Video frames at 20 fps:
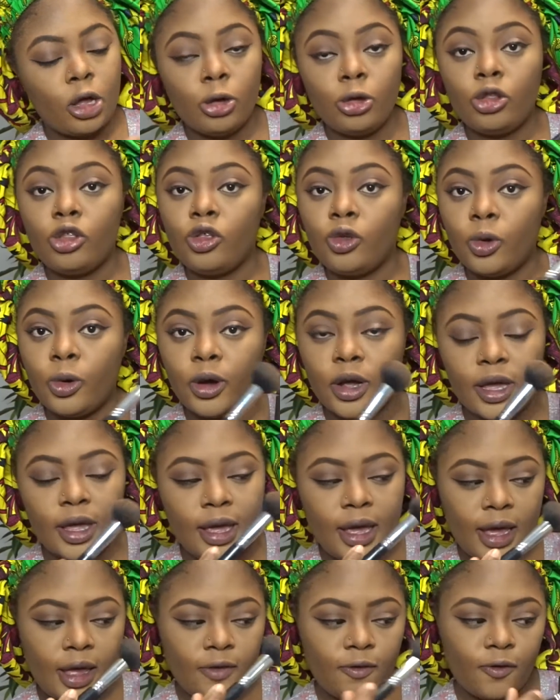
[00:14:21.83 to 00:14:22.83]
contour
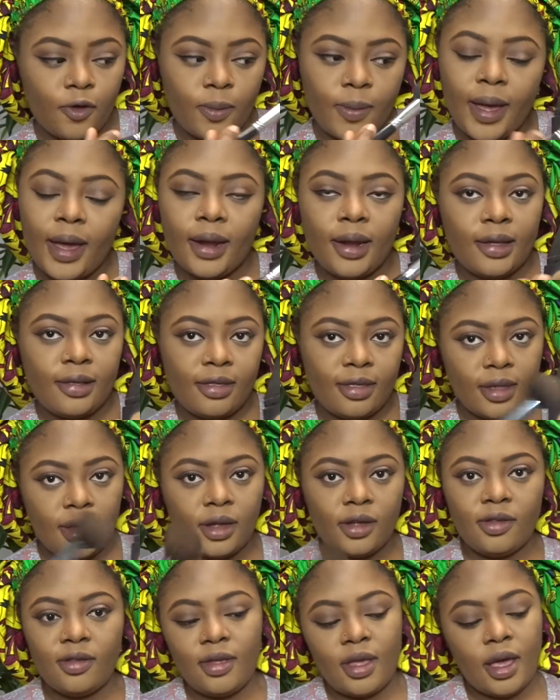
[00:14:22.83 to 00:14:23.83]
kit from
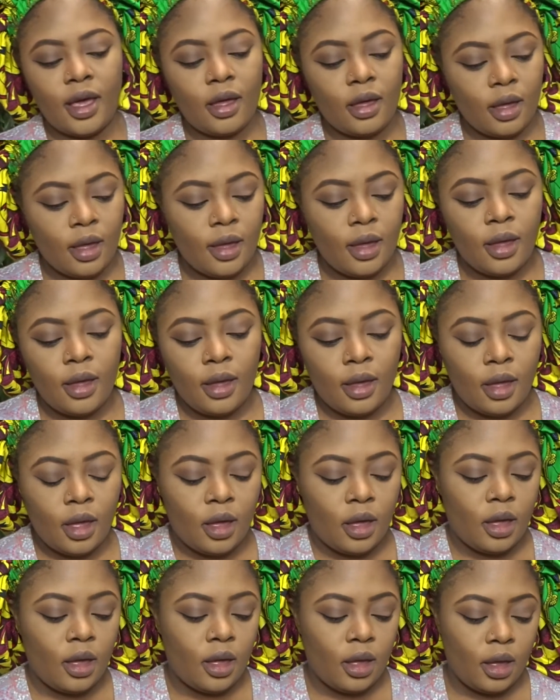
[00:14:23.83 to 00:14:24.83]
Anastasia,
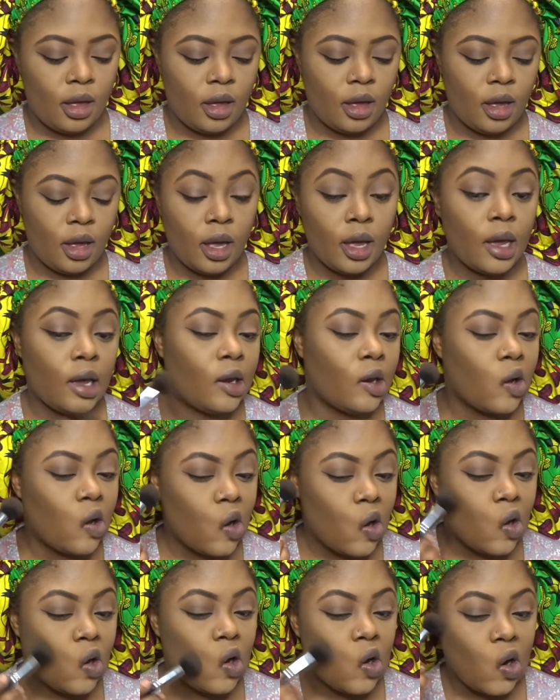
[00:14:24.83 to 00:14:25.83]
and
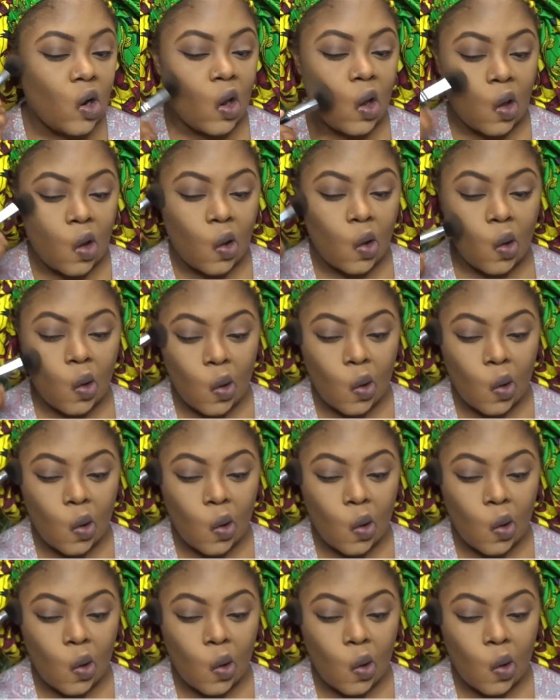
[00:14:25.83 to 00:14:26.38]
kind of like